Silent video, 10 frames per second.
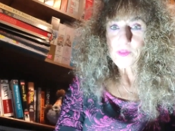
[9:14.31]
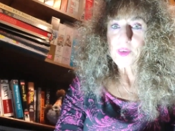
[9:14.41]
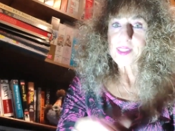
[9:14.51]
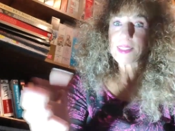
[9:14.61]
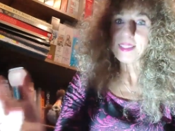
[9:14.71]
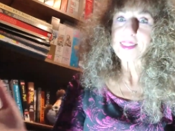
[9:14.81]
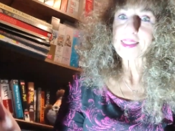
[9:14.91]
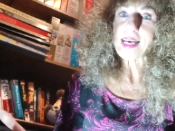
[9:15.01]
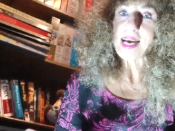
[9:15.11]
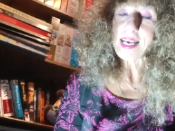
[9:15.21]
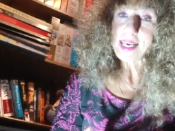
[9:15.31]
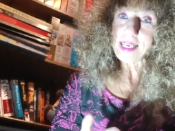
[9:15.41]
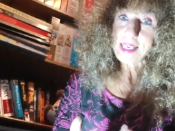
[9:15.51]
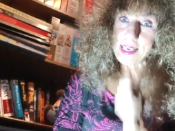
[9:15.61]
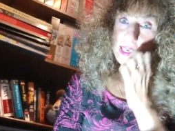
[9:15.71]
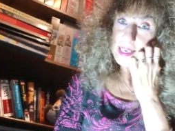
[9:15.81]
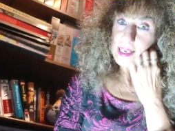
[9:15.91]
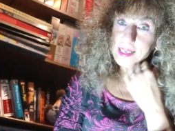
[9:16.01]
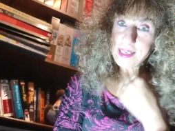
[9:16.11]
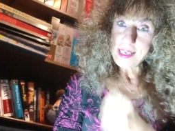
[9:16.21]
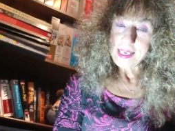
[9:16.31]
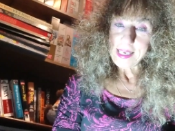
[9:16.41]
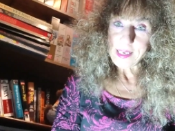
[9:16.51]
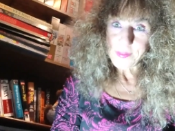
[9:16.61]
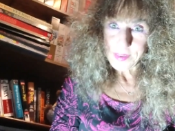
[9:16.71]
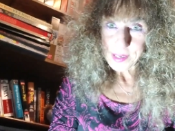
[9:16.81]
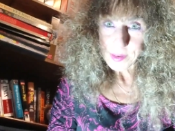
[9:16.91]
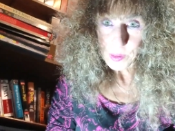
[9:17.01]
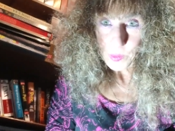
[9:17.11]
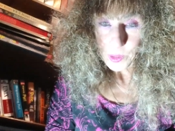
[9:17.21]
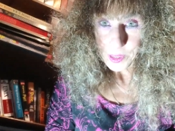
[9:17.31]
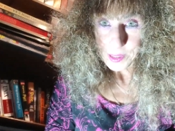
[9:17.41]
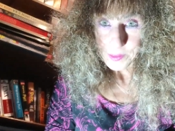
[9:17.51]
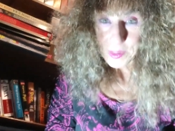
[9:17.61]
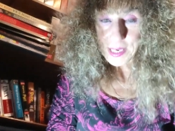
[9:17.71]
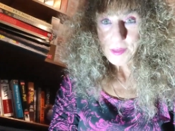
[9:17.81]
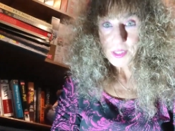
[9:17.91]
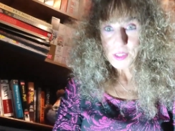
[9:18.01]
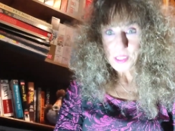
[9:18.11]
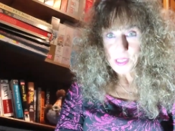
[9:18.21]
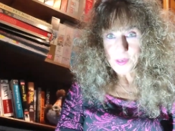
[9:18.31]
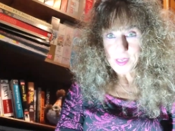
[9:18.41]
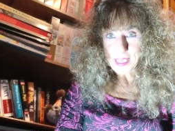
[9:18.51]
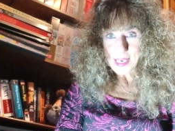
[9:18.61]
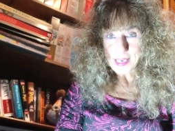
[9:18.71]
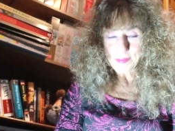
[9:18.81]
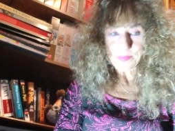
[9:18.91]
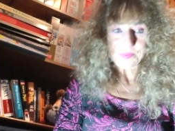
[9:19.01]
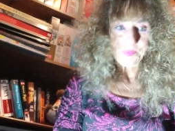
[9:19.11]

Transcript: For instance, I had uh, an affair at work when I was a security guard.